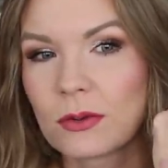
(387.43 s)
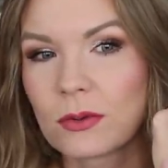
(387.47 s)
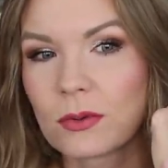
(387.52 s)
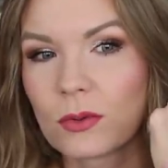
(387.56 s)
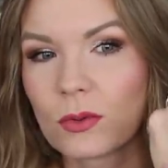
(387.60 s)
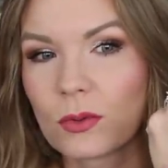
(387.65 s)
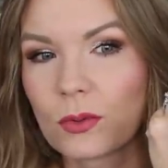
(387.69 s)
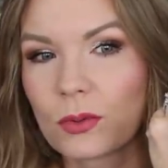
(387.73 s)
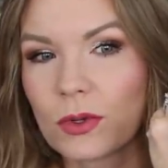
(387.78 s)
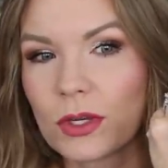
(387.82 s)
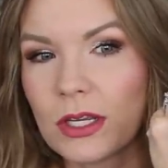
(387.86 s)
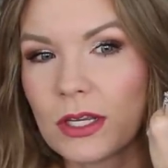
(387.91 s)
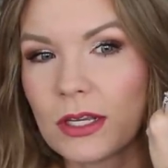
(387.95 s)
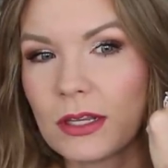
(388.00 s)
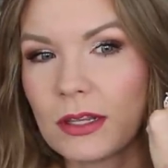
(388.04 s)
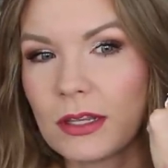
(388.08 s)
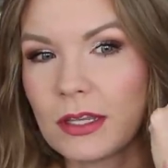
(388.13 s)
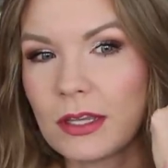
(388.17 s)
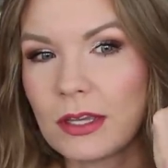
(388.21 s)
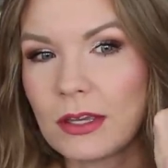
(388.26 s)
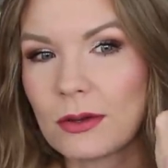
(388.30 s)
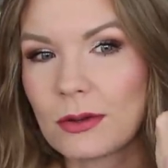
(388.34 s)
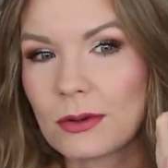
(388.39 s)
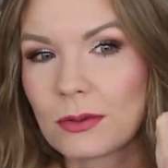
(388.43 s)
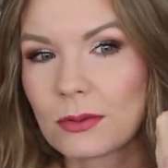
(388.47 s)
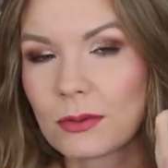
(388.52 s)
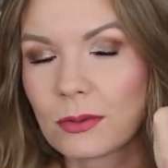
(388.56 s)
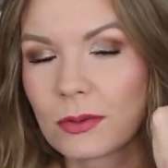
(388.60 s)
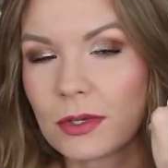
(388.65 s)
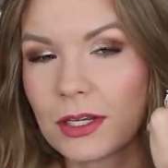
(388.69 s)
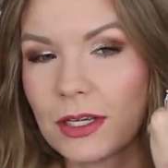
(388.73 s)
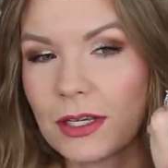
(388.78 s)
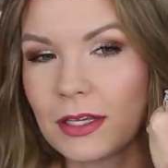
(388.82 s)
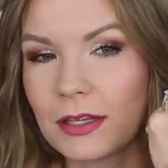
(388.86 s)
Really,
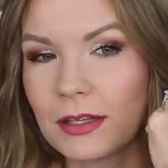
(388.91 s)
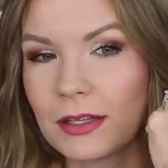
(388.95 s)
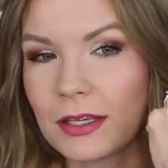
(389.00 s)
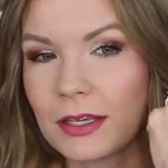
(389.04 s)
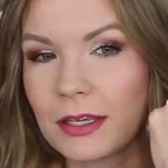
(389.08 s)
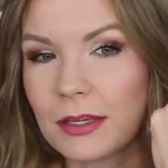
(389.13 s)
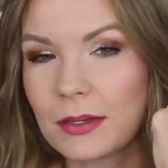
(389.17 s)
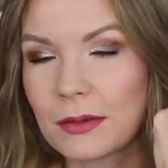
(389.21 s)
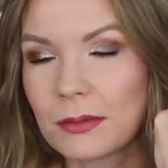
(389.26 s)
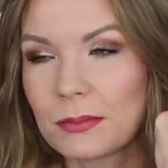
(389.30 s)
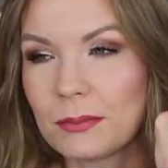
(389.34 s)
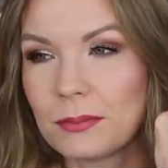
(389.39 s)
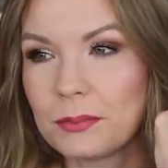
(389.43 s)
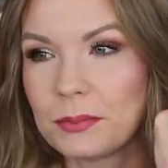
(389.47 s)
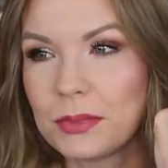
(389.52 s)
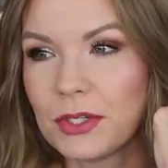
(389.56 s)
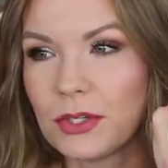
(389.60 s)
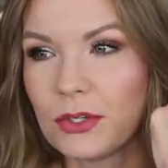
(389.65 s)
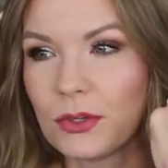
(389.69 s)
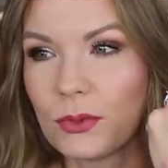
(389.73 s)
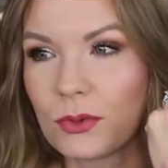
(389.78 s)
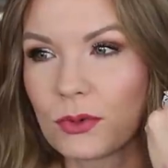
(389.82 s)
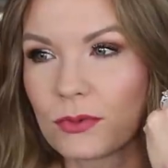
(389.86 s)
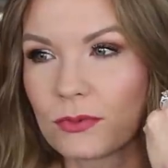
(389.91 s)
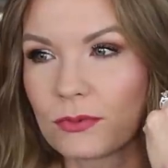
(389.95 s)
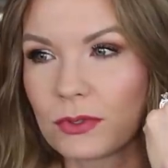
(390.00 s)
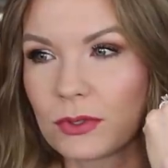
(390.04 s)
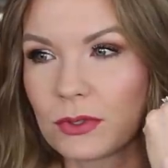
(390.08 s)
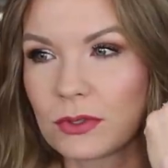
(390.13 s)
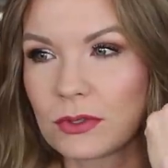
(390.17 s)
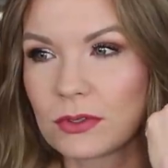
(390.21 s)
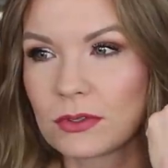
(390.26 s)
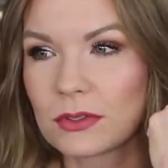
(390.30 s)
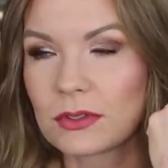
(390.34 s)
really
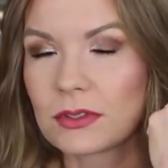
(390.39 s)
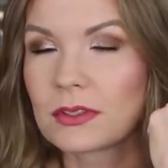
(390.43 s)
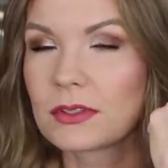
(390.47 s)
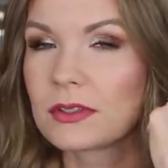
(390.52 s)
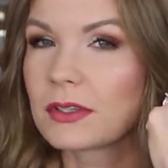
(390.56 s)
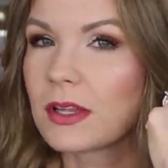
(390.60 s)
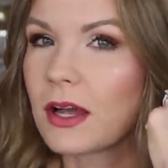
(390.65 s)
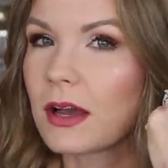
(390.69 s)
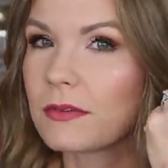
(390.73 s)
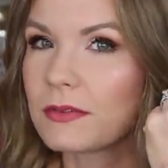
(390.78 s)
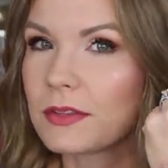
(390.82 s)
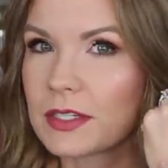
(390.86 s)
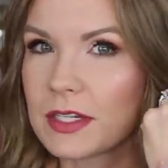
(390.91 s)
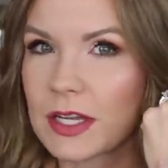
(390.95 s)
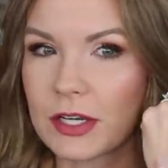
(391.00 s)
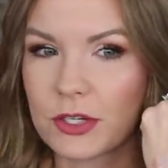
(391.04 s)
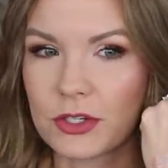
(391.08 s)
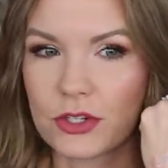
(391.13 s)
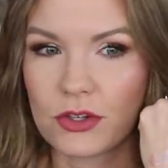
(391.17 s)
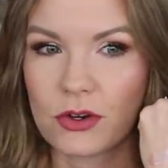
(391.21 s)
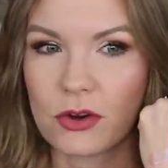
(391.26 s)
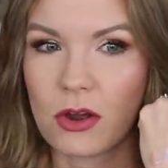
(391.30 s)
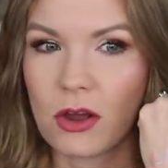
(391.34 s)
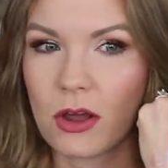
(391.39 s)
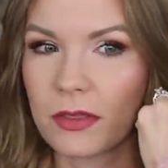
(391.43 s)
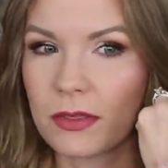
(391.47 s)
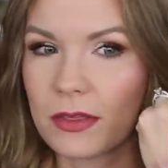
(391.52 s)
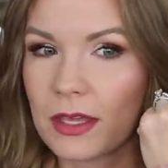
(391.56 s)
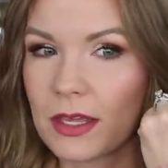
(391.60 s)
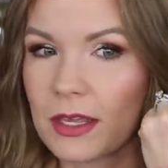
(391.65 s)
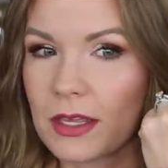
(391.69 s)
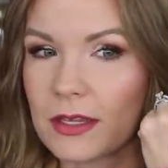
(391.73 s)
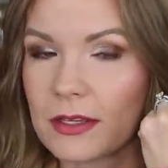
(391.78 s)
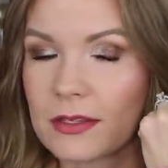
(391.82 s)
beautiful. Love the texture on
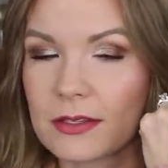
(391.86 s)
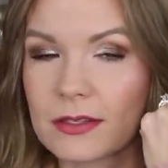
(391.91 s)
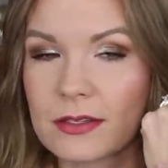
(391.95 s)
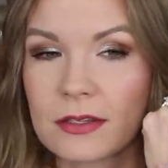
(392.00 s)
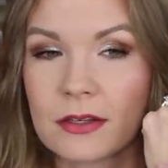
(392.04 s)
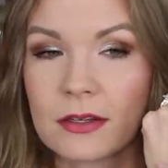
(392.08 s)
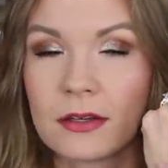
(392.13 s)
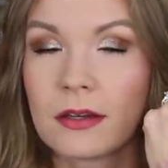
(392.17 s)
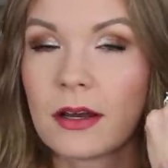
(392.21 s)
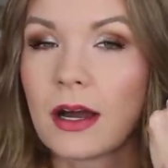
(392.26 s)
these.